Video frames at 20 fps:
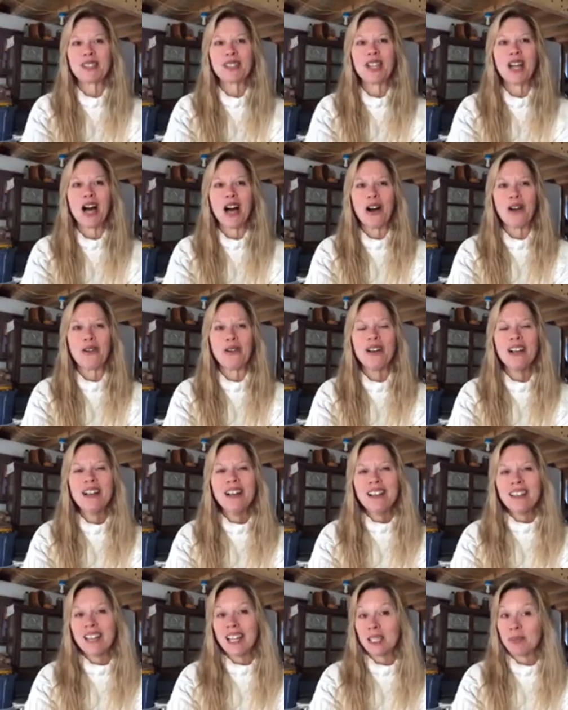is low.
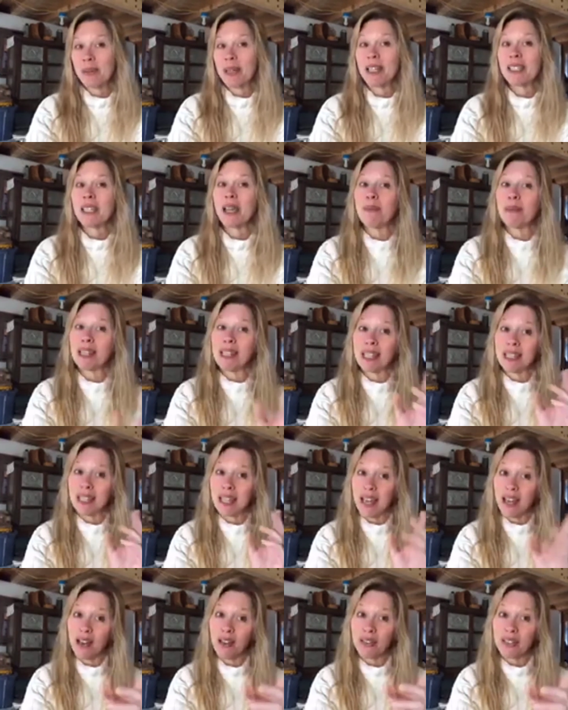That's because I'm eating
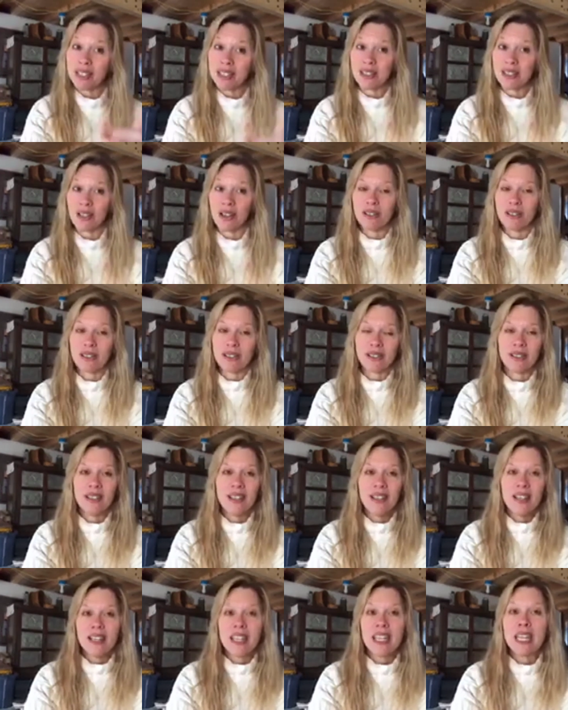the healthy salts.
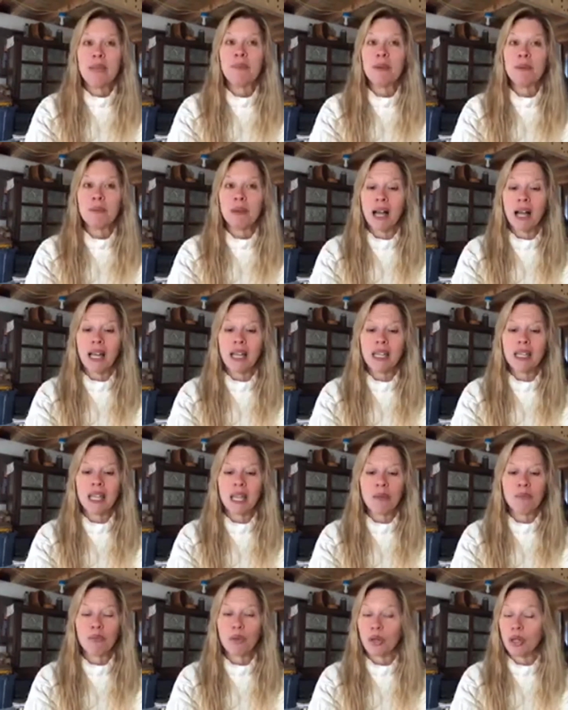Keep in mind
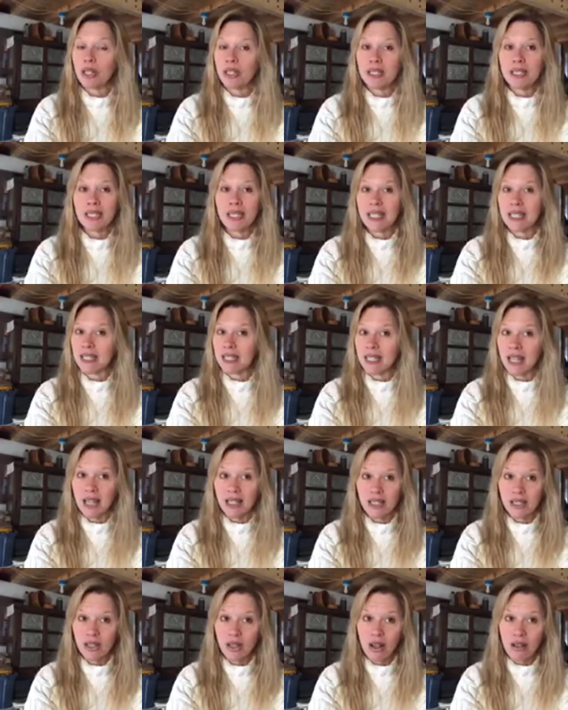that Morton's is
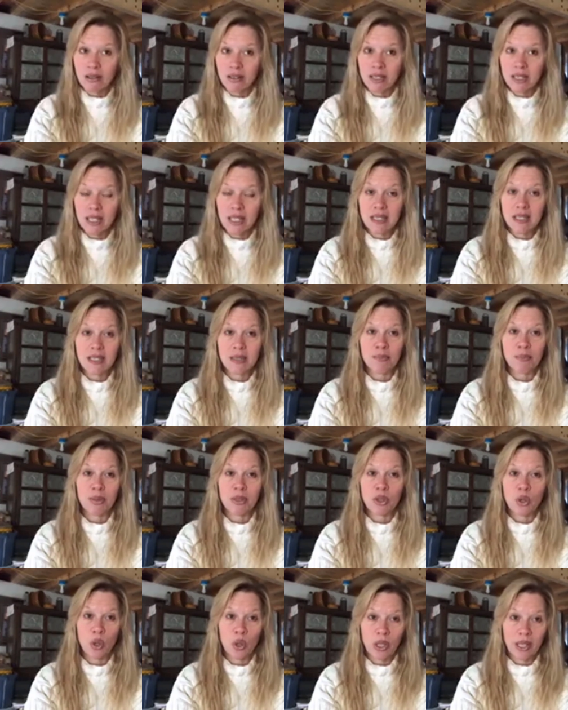not salt, it's
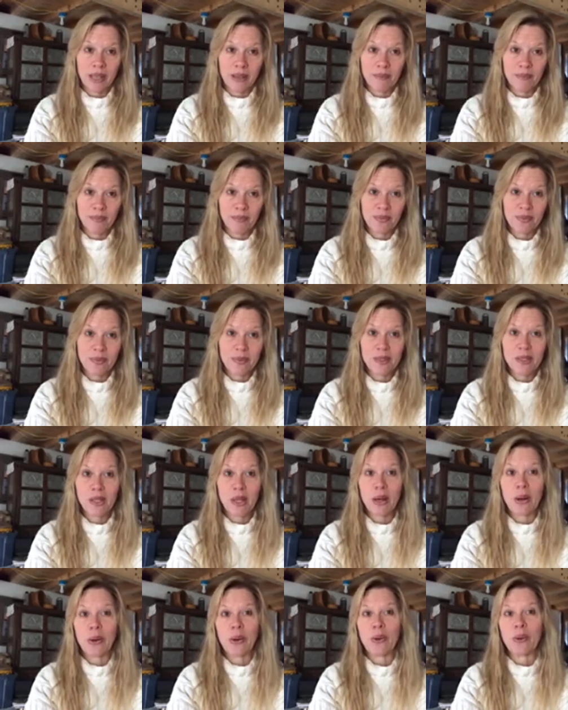petroleum.
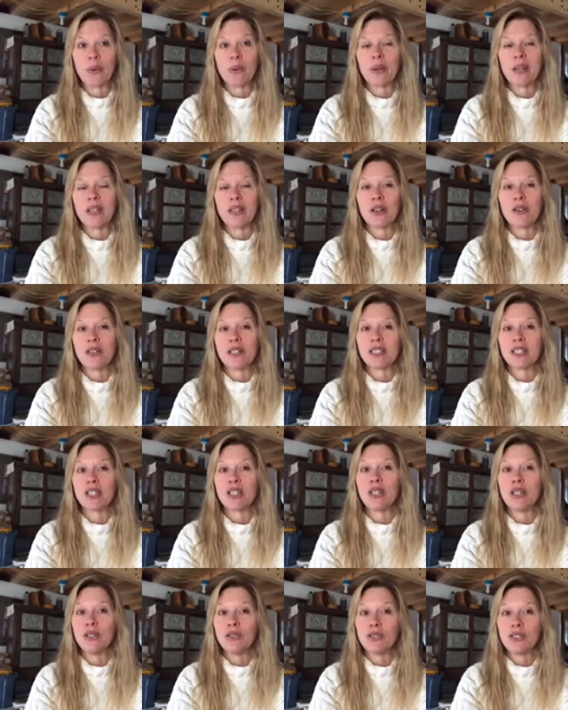So there is a
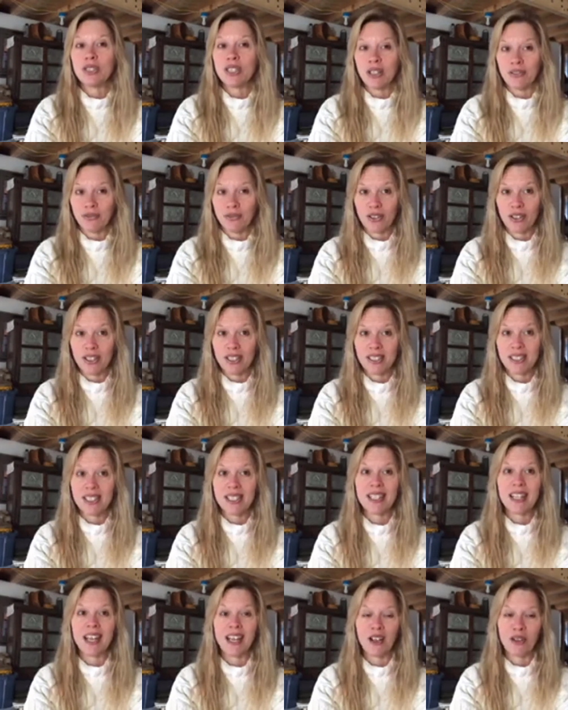huge
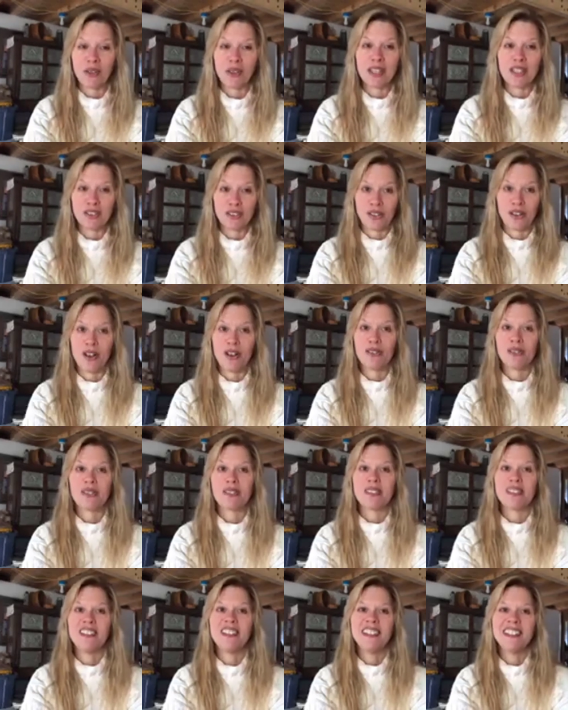difference in healthy
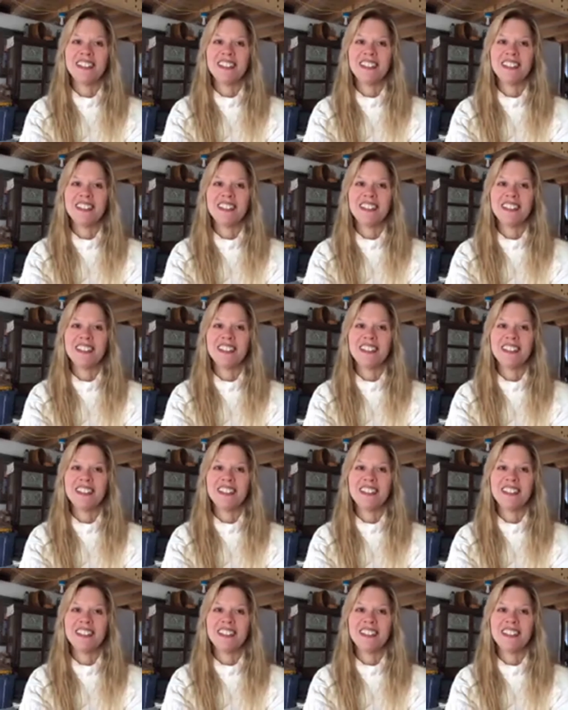salts.